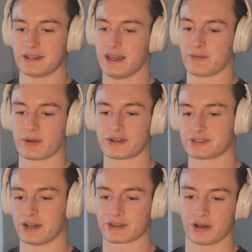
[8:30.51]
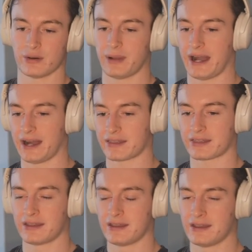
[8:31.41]
A, everyone's on their own path,
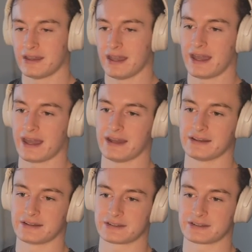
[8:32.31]
and